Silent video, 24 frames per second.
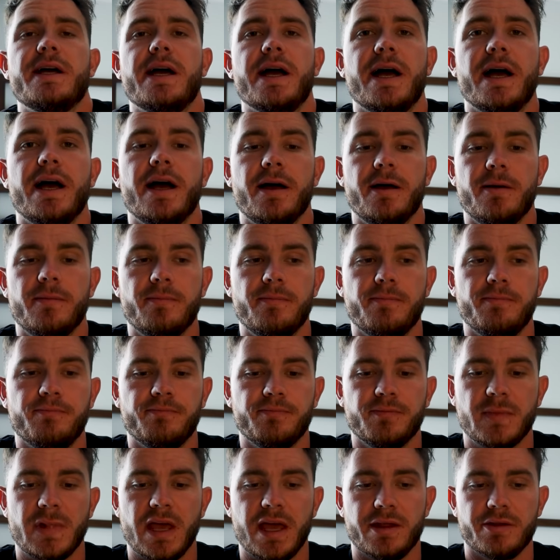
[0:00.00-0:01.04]
um,
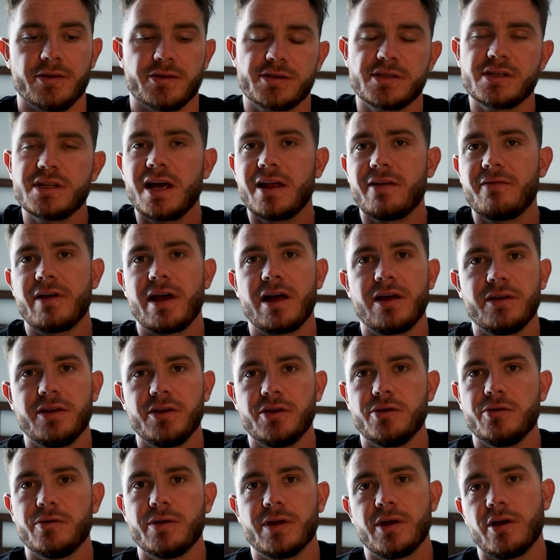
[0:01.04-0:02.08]
and there's slot
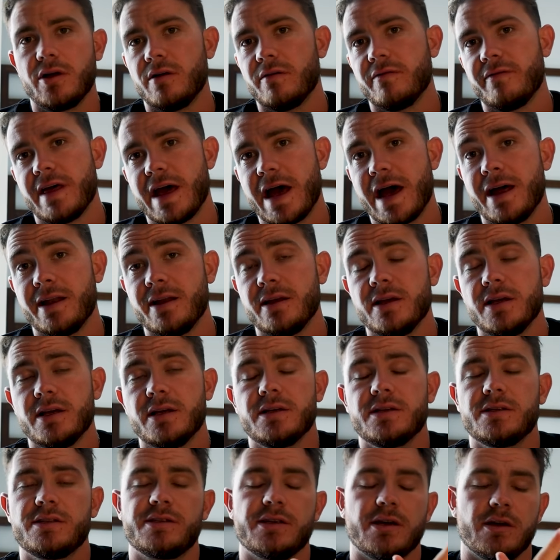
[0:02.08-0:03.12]
value and all of that.
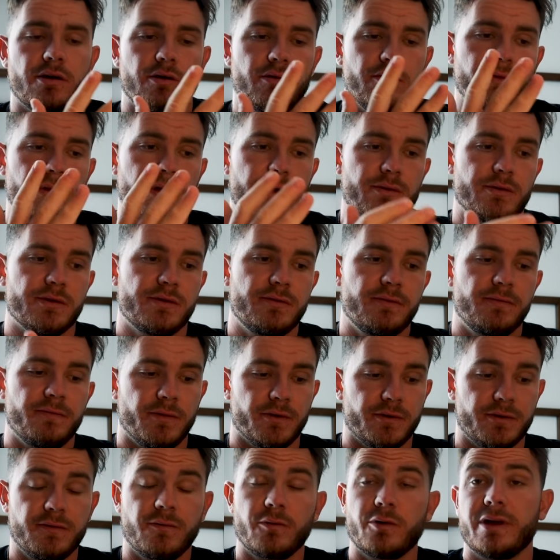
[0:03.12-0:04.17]
So there was
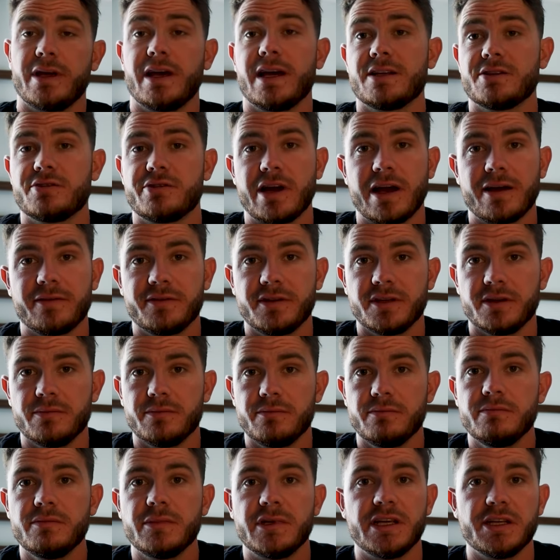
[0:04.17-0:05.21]
there's 40 guys drafted
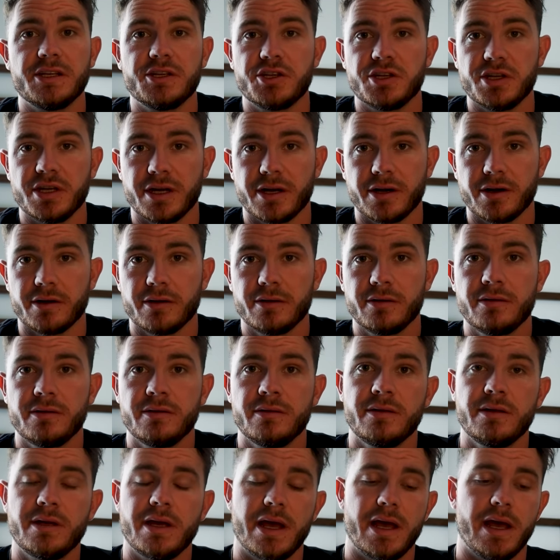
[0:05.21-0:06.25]
each year
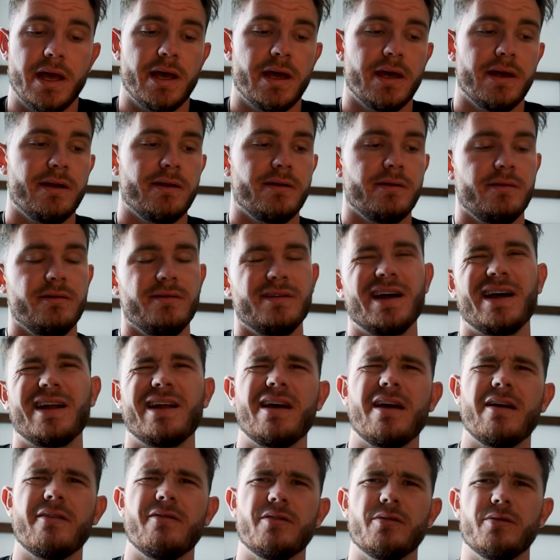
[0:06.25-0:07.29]
and
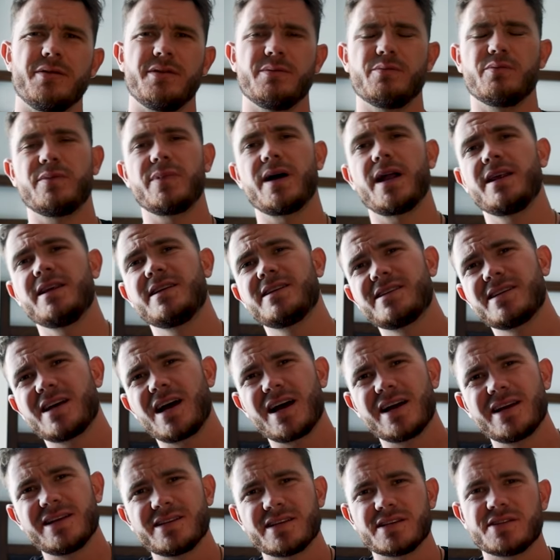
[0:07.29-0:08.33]
not everybody
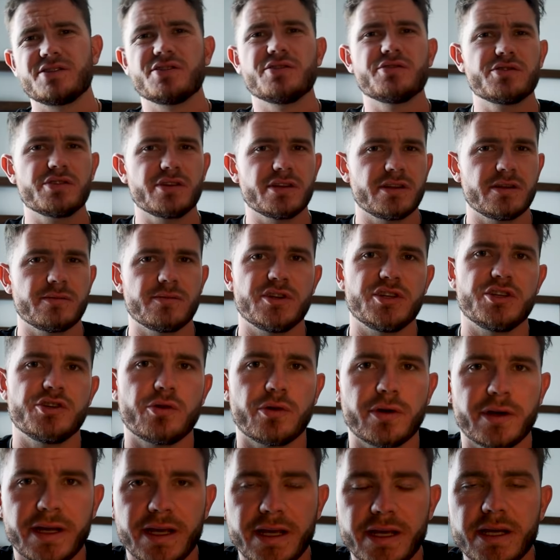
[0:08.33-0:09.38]
signs, it's usually the
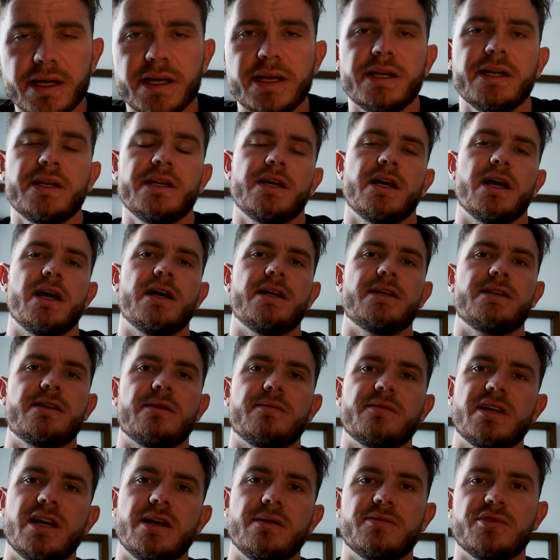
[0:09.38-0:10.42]
majority. Uh,
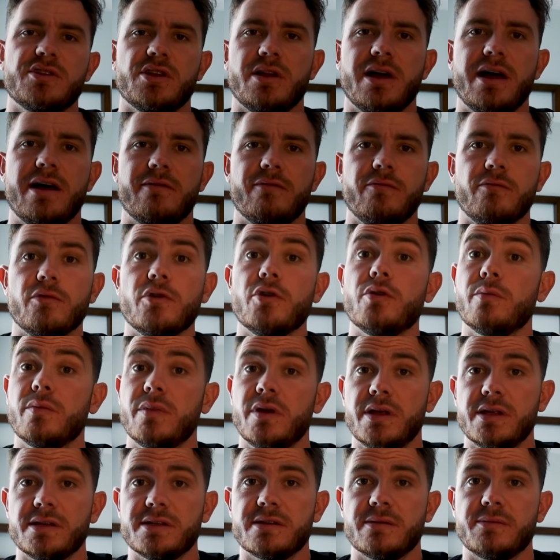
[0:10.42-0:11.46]
sometimes they'll have room
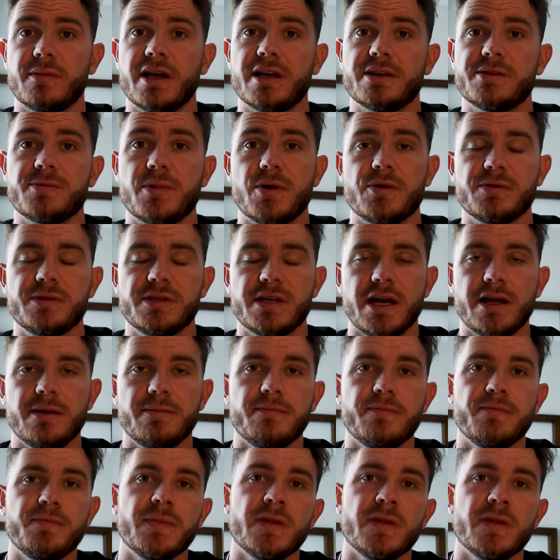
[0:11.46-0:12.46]
and some guys won't sign.